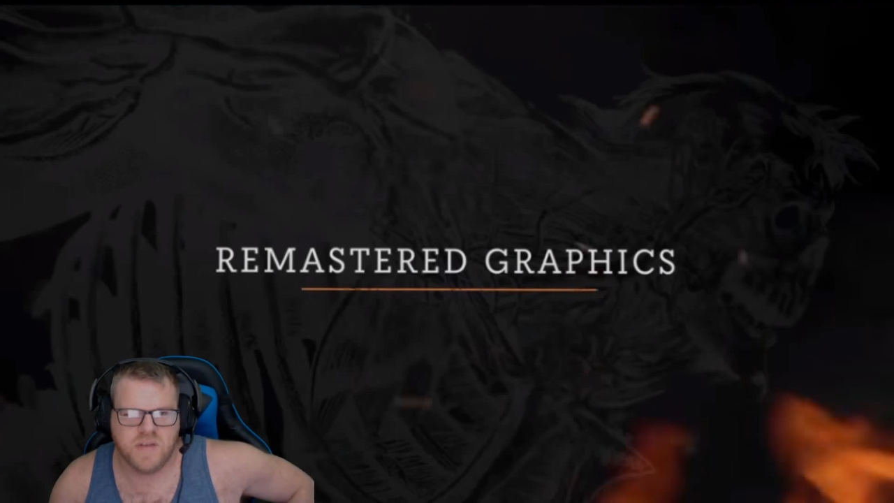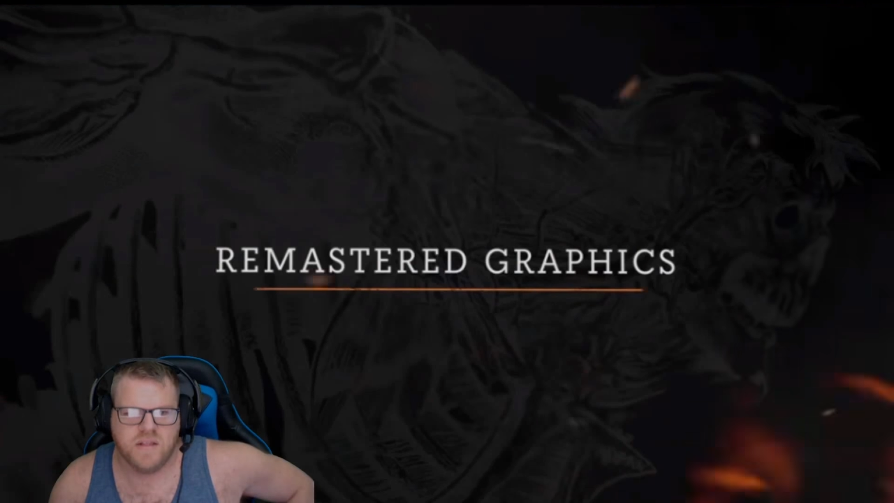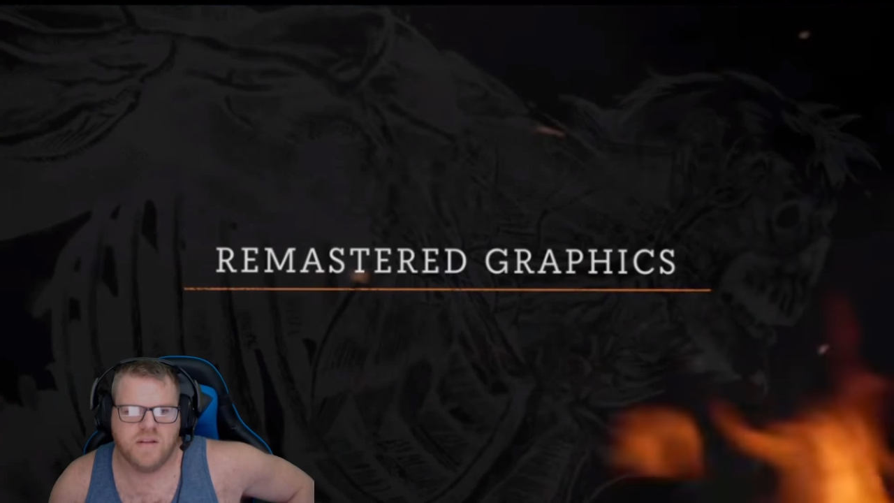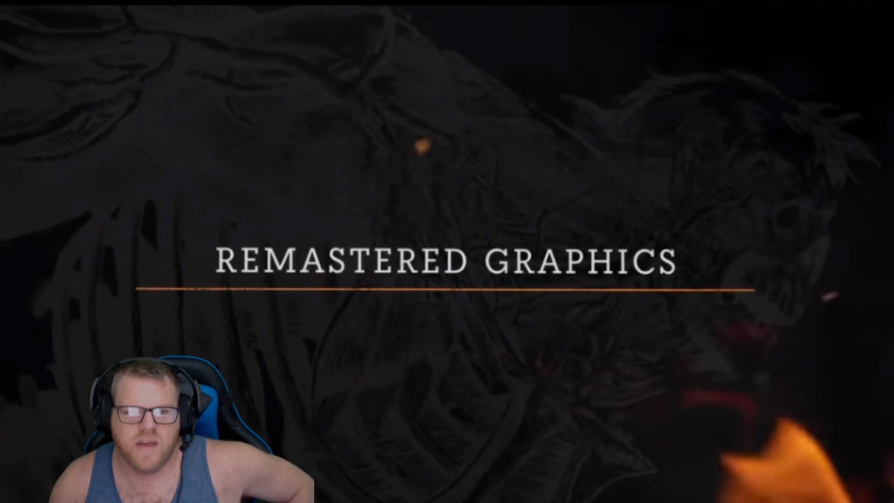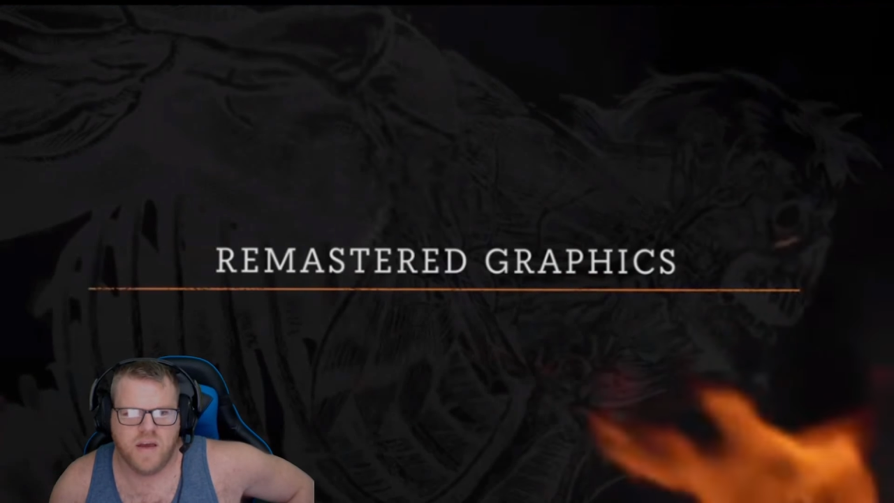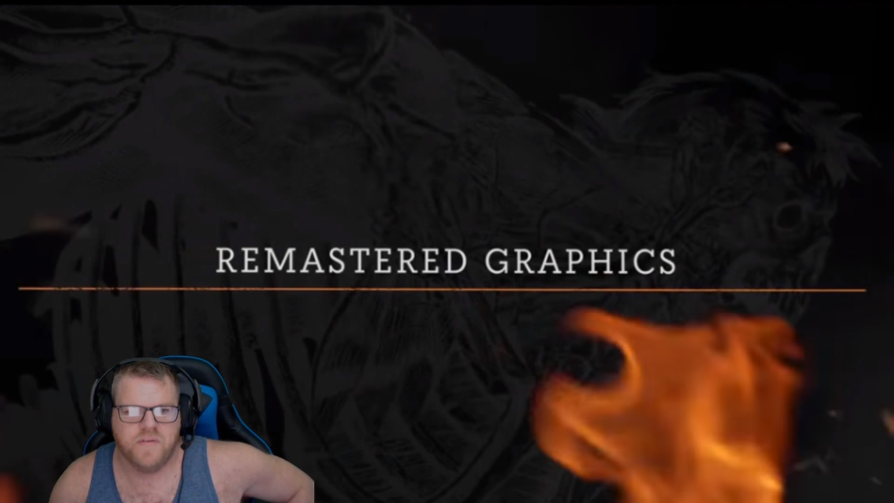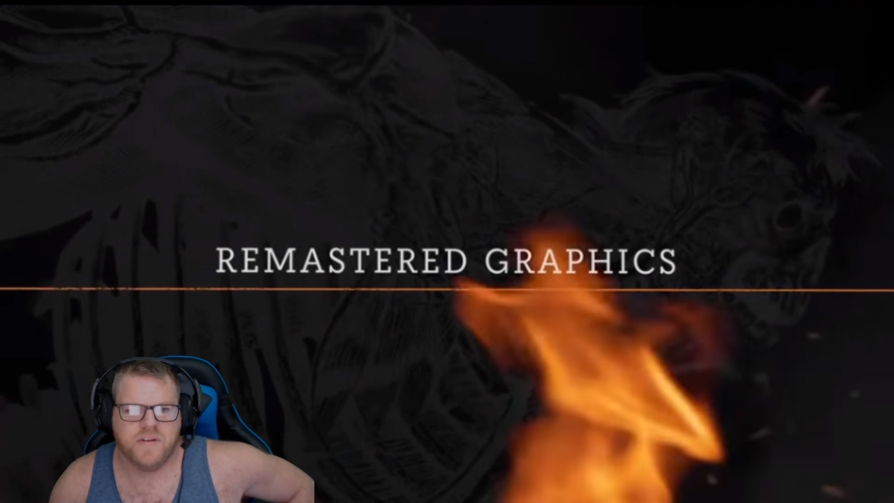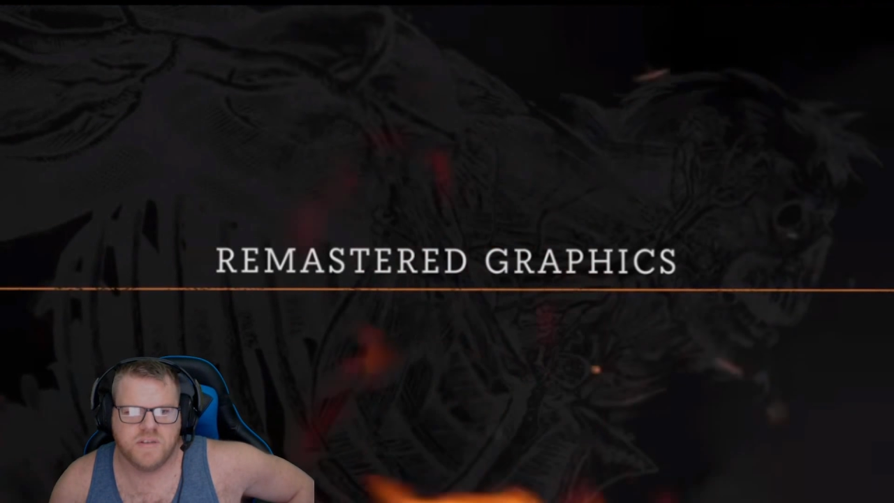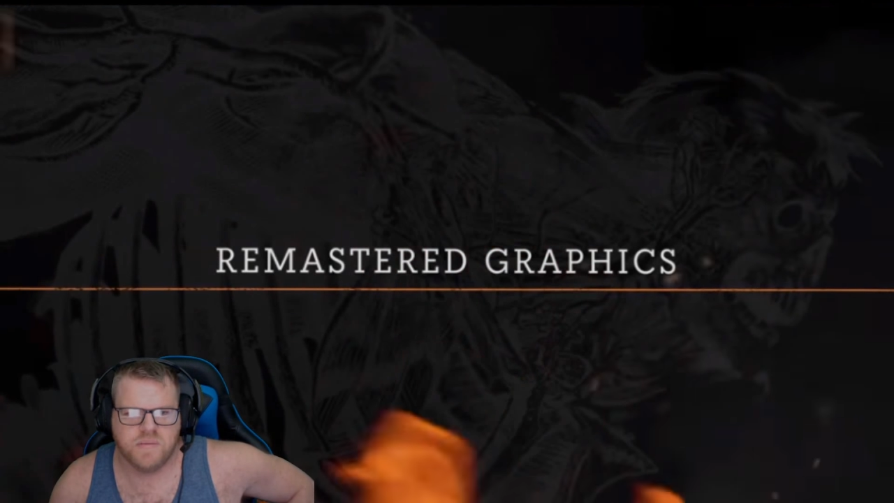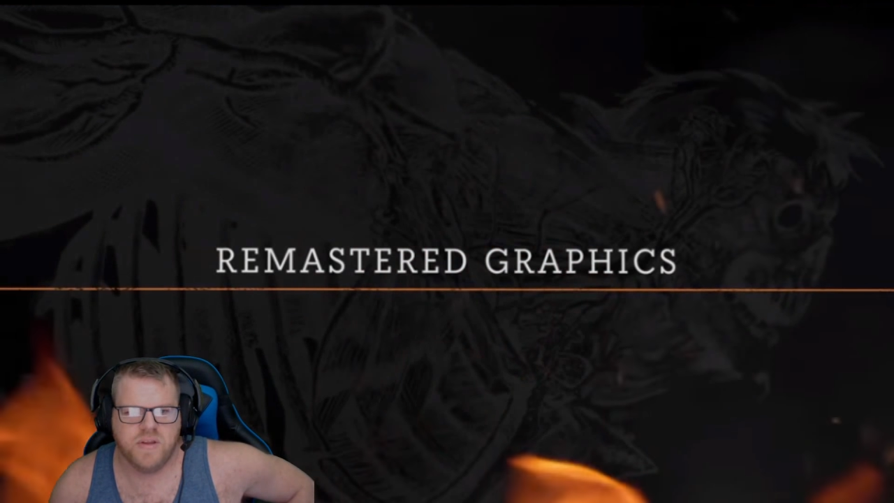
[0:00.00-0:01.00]
unlock
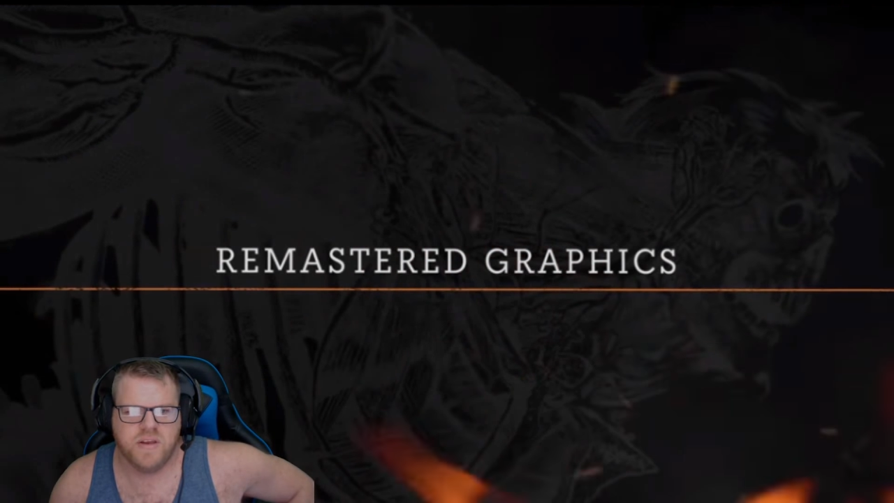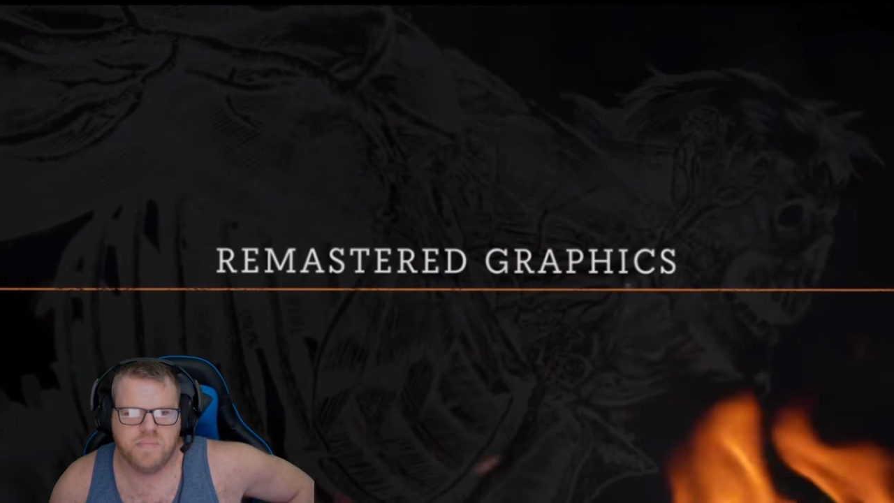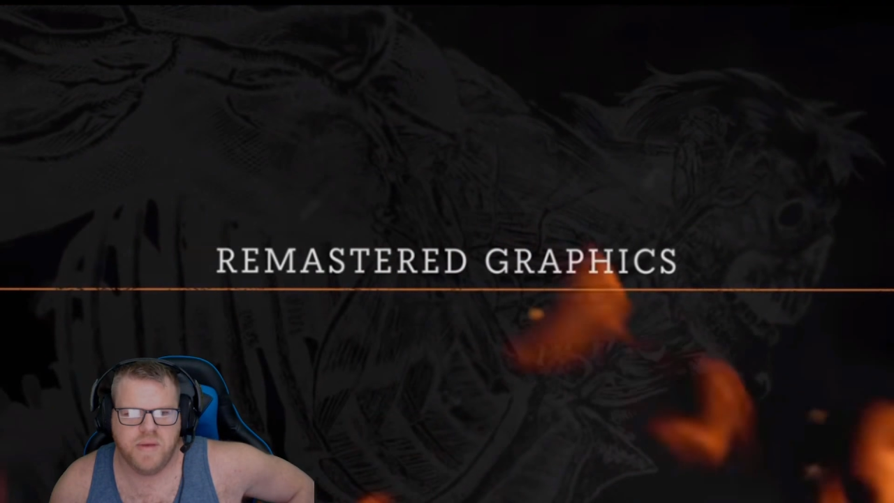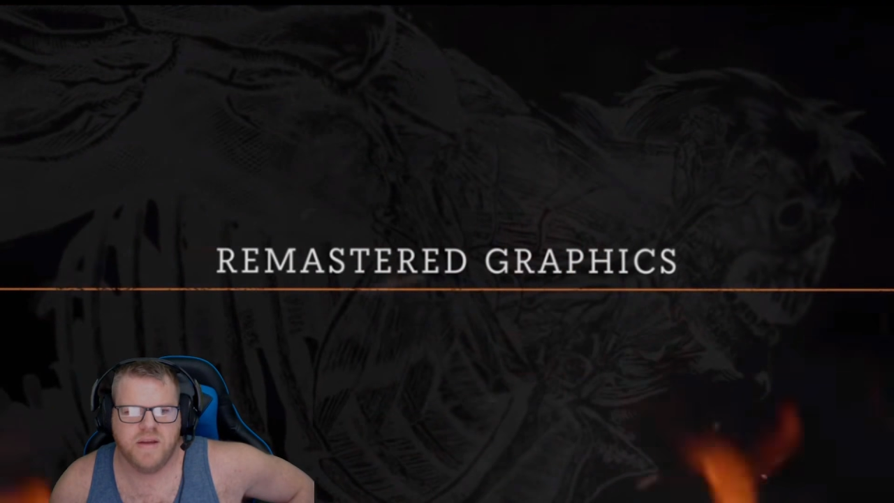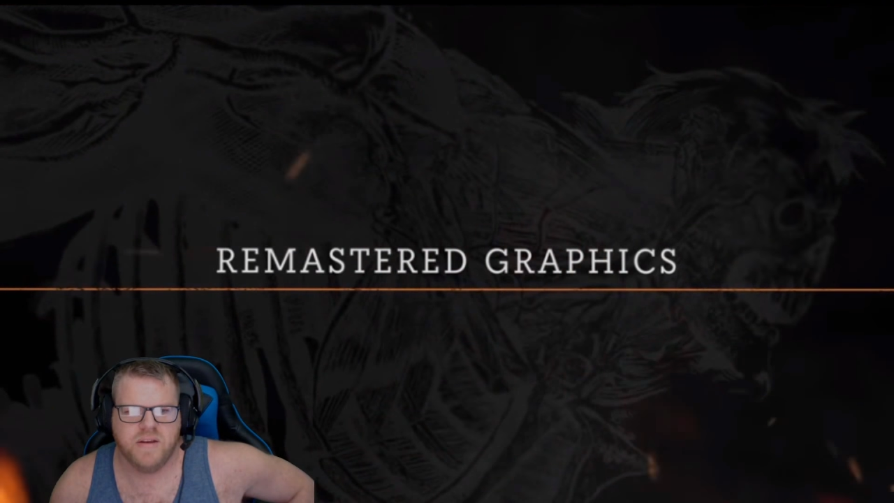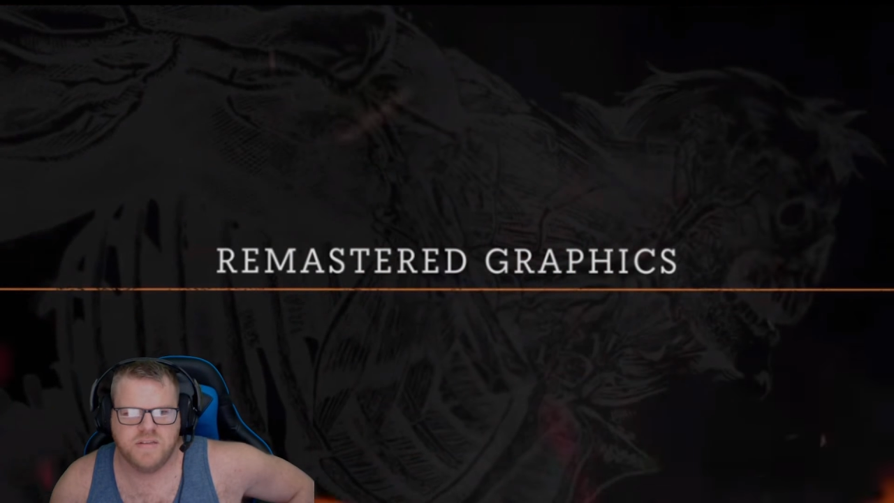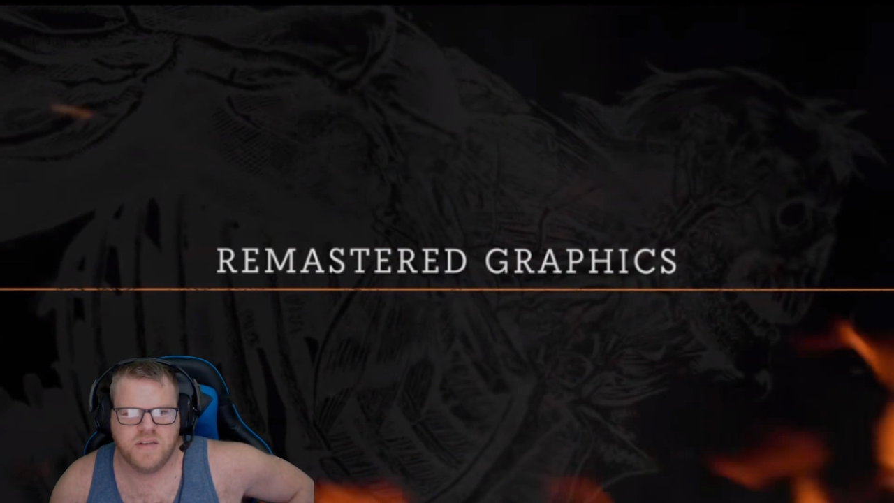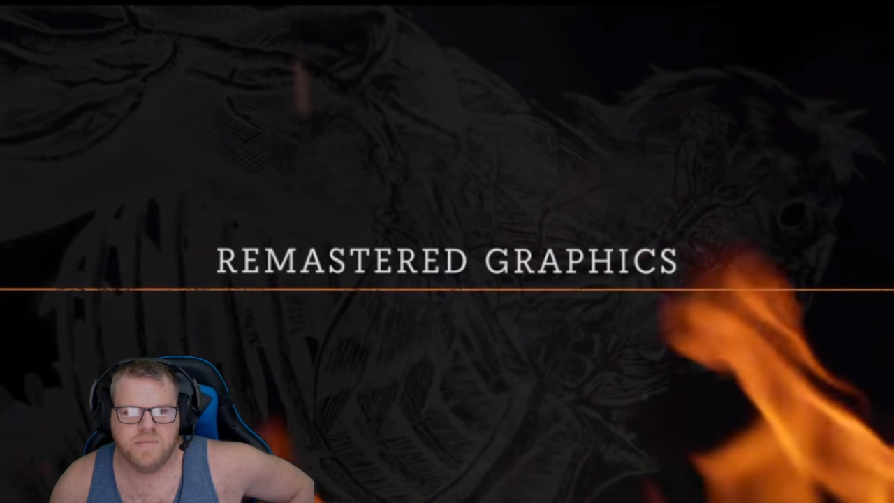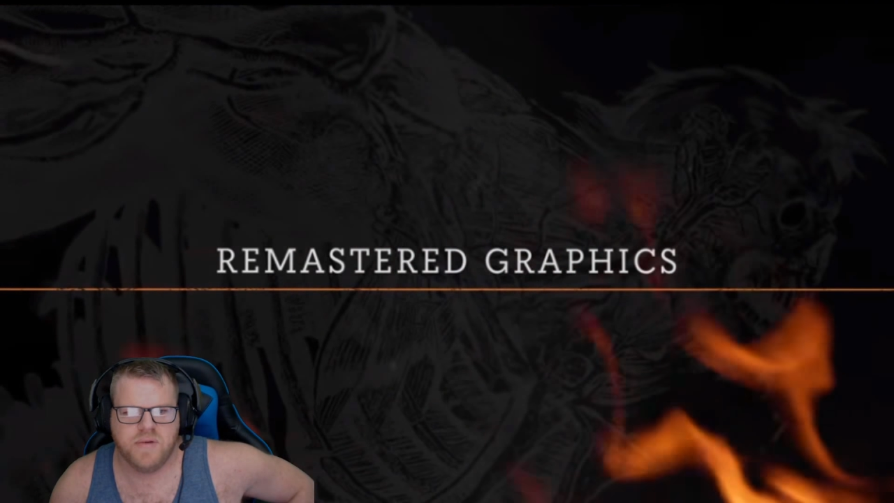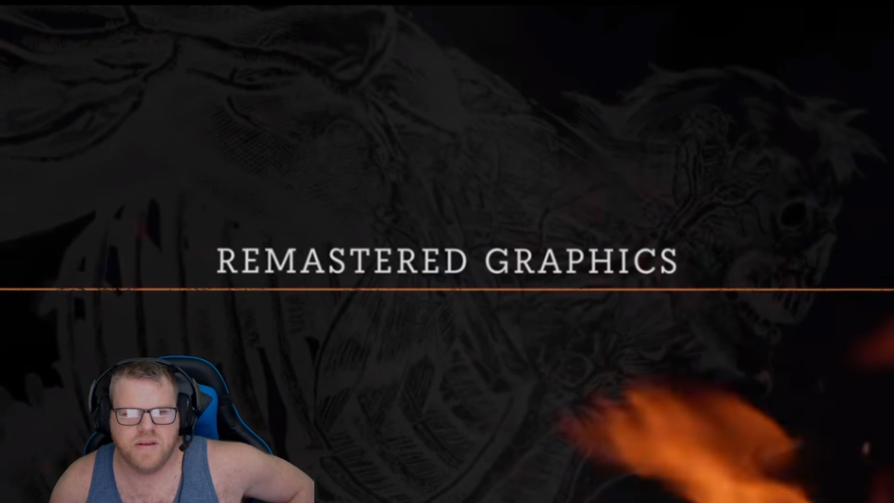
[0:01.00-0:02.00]
outfits, completed bounties, daybreak